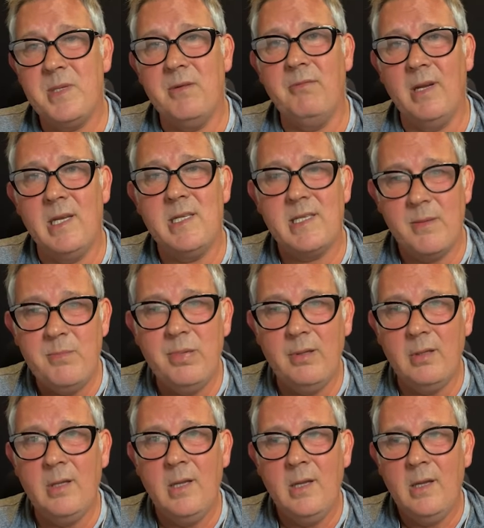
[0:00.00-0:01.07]
it really
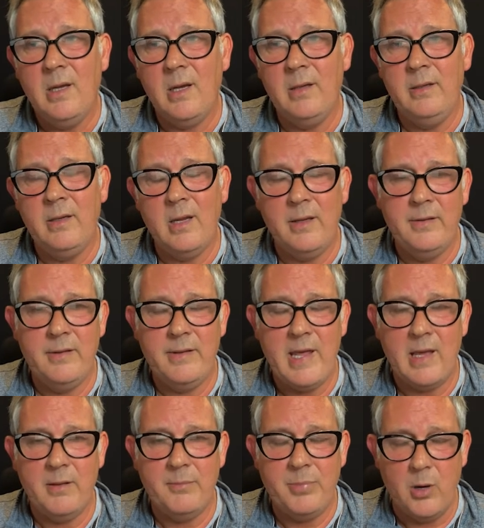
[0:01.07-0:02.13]
simple. And
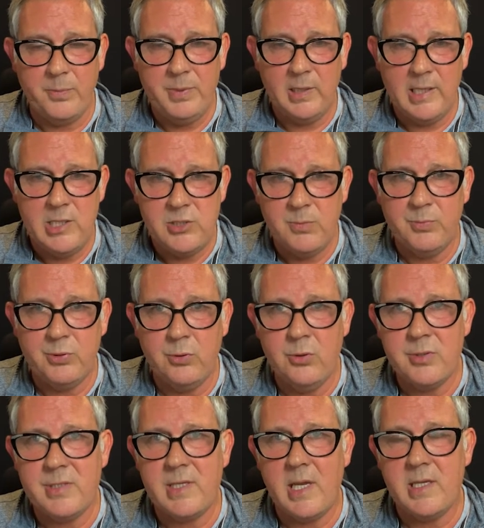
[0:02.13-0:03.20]
that population
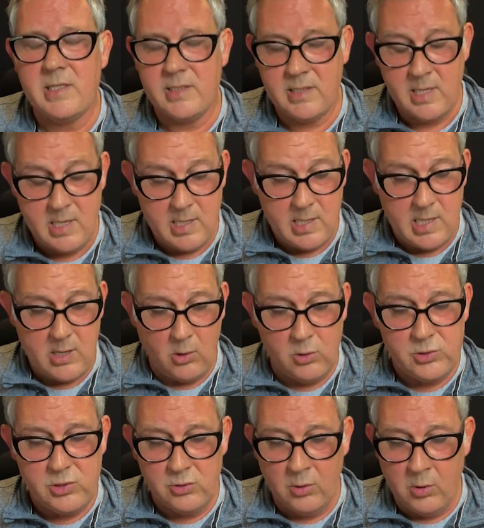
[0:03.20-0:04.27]
process
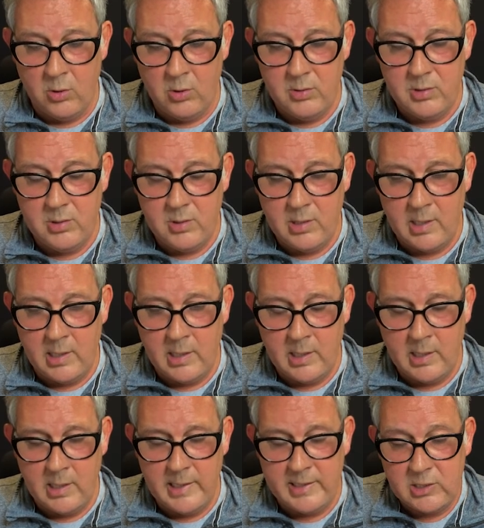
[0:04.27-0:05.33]
also
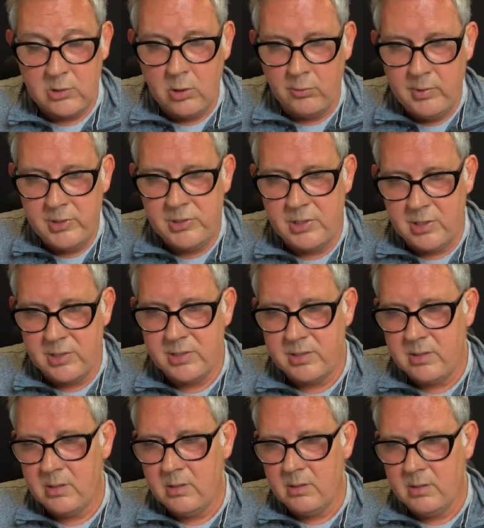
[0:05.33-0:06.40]

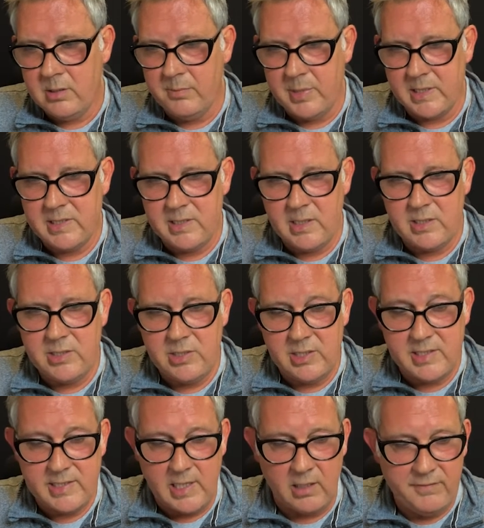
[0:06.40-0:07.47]
encourages the business,
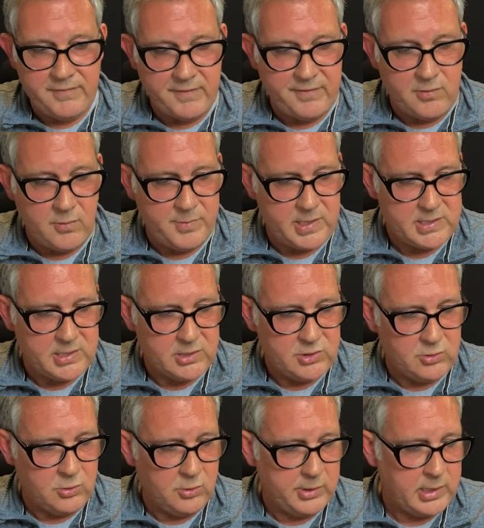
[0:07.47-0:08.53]
yourself if you're a business
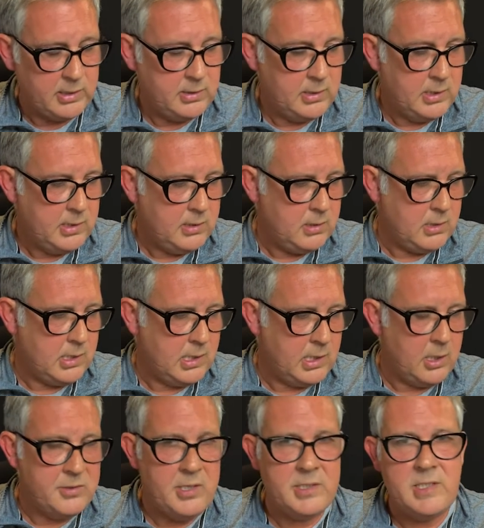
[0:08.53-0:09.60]
owner,
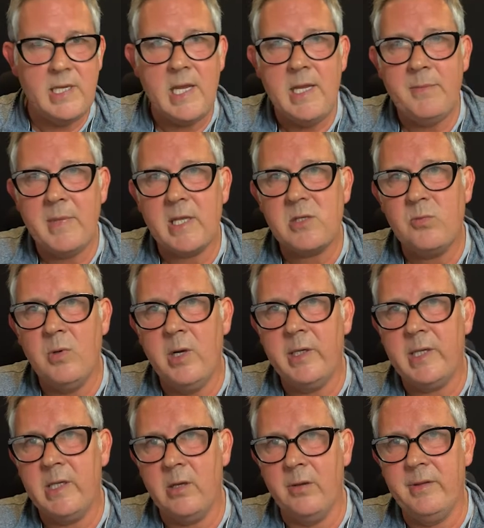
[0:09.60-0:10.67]
the team that's
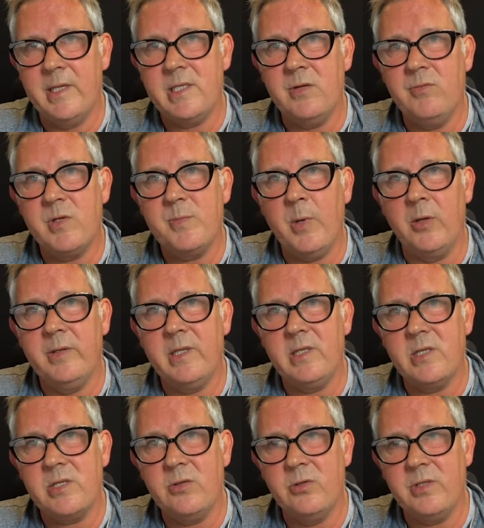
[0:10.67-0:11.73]
working on this and responding
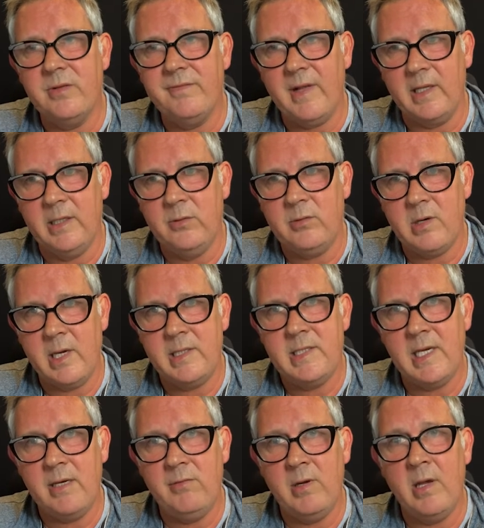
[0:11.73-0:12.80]
to social value
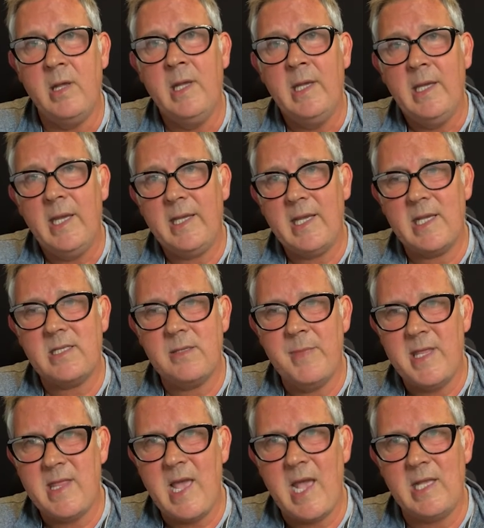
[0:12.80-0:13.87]
criteria. It gets them
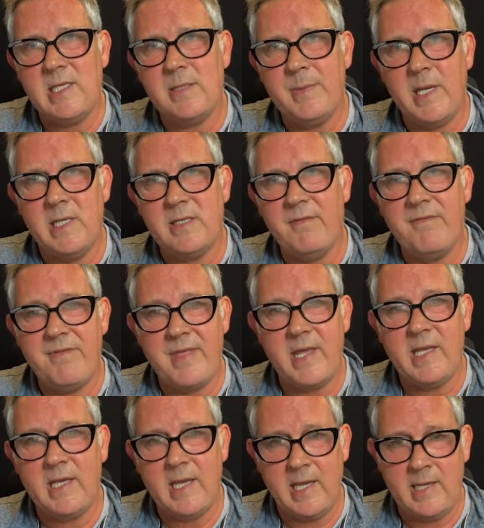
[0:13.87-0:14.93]
in the headspace of
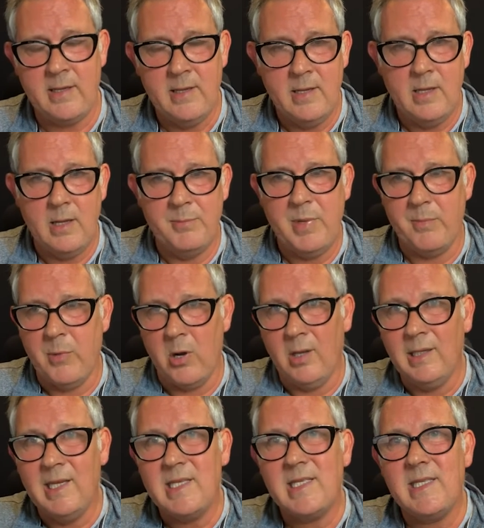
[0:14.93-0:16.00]
thinking a bit more
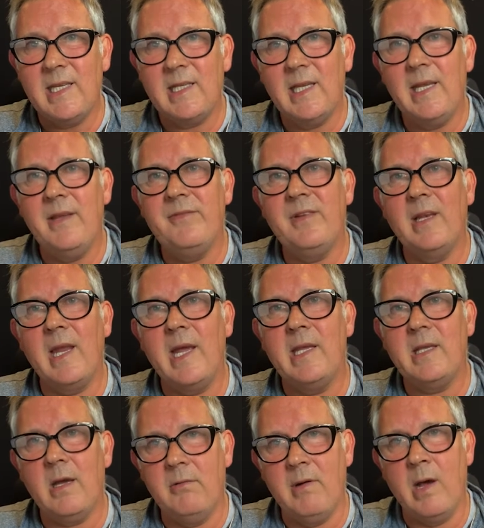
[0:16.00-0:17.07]
holistically, if you
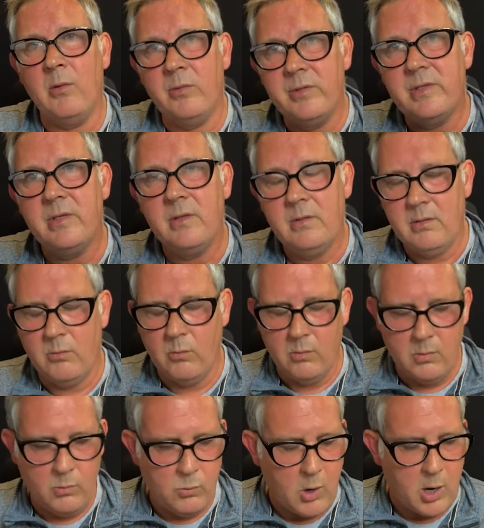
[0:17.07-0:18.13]
like, around
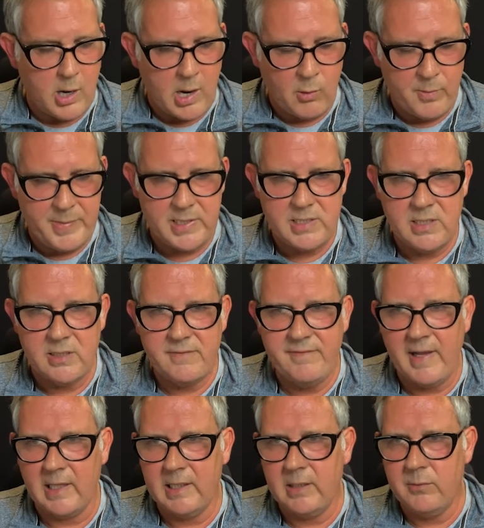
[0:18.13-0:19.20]
what our business
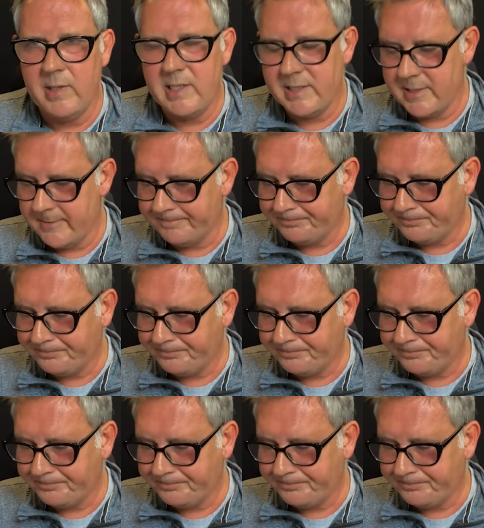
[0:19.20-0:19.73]
value is